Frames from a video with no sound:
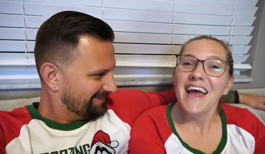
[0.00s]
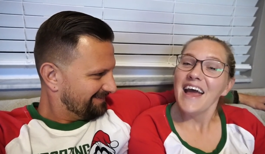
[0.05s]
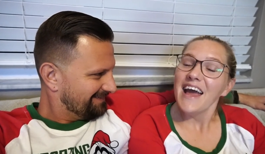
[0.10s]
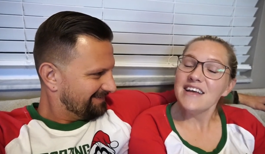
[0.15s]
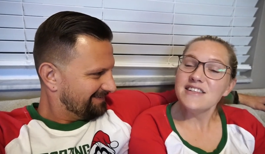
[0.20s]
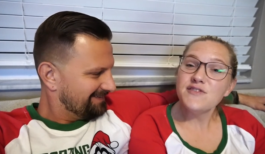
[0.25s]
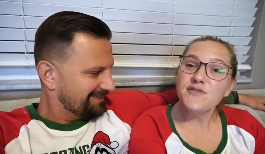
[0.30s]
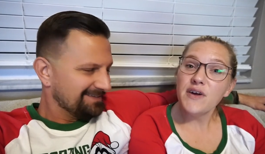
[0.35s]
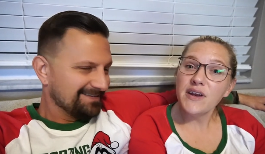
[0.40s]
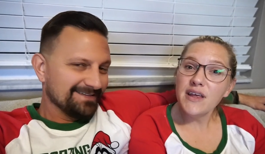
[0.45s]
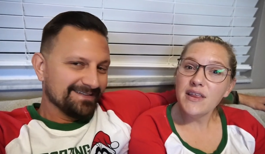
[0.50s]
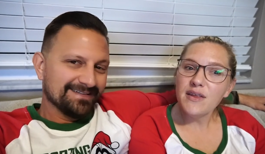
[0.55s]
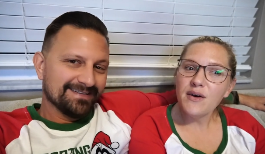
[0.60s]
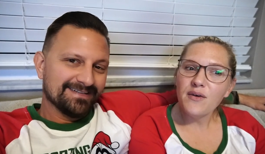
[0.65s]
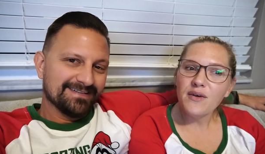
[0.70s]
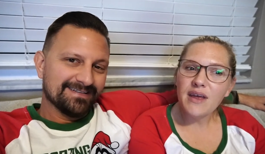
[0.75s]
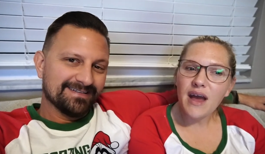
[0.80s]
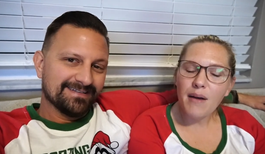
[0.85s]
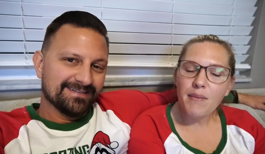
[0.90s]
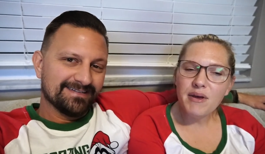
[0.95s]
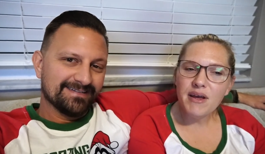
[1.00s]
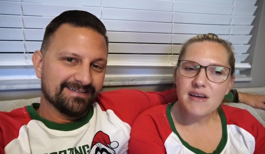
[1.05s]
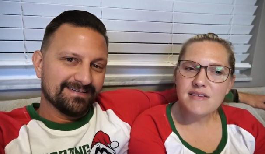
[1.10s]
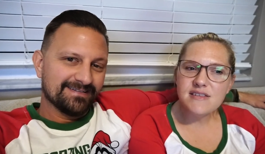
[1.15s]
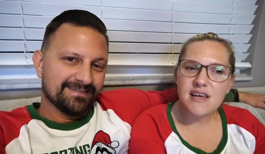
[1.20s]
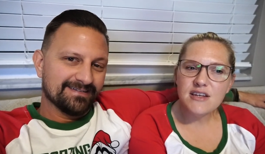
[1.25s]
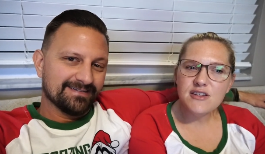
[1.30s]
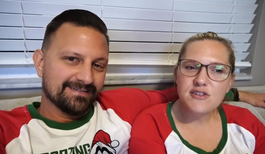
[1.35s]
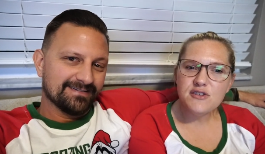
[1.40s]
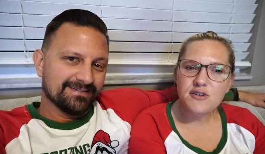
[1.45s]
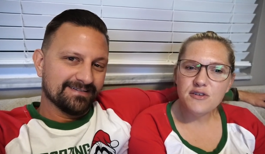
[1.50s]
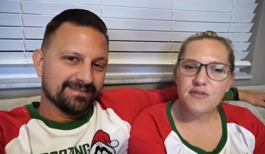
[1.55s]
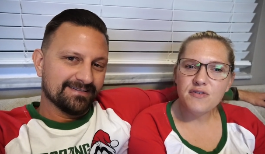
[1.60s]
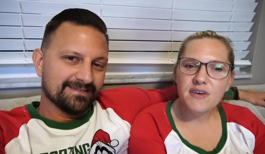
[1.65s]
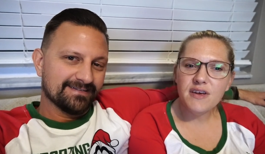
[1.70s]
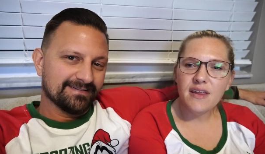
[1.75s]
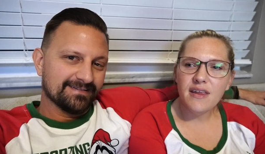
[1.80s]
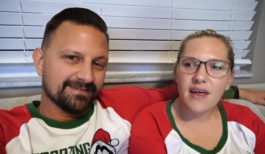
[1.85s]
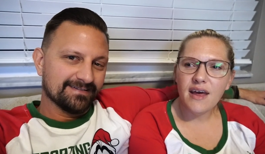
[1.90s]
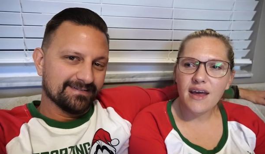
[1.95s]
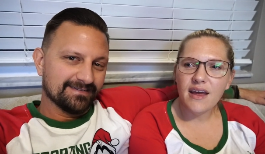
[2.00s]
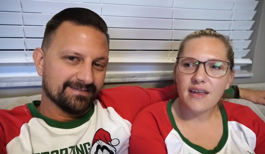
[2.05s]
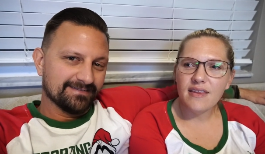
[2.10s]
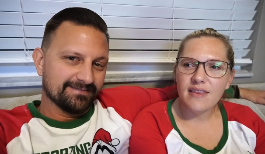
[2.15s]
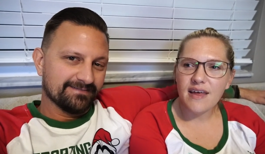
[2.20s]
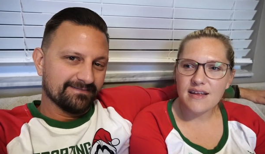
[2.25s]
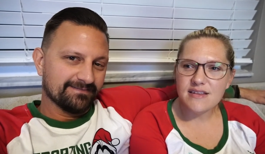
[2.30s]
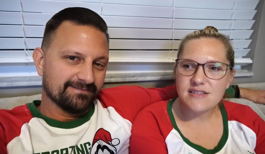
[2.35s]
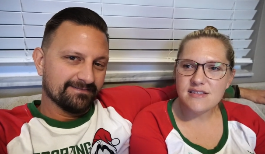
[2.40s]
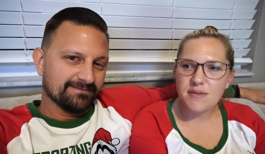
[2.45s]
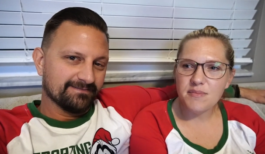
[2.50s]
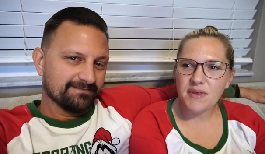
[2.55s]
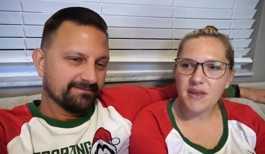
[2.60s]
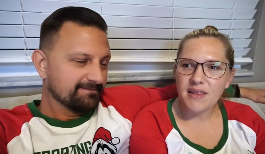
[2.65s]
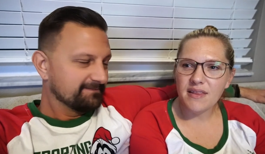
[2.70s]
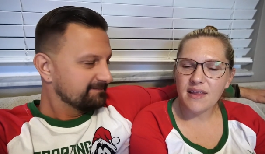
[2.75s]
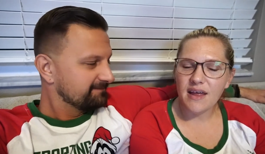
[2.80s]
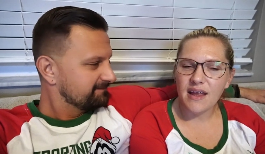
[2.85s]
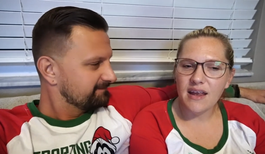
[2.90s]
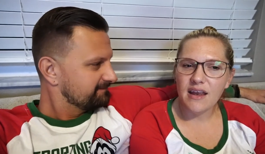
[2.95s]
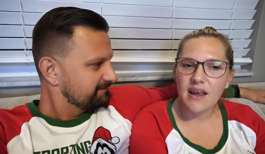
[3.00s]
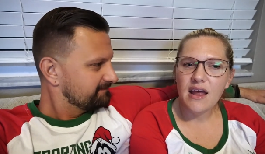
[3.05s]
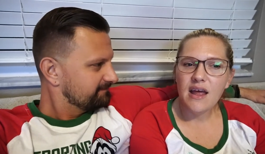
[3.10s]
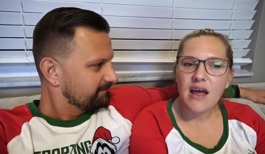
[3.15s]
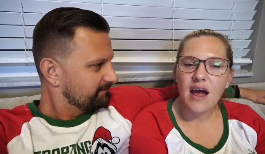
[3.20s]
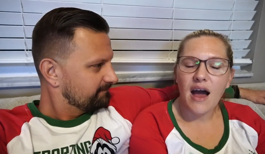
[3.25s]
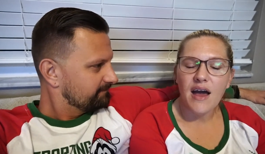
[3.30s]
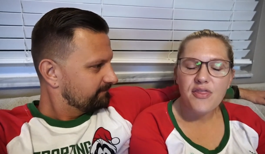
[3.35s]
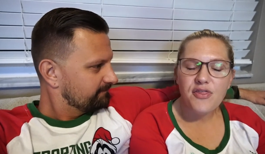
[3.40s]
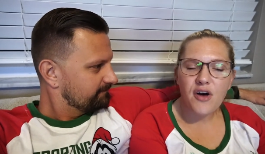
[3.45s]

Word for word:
Speaker 1: It's funny though, yeah, because I do feel like that's something that I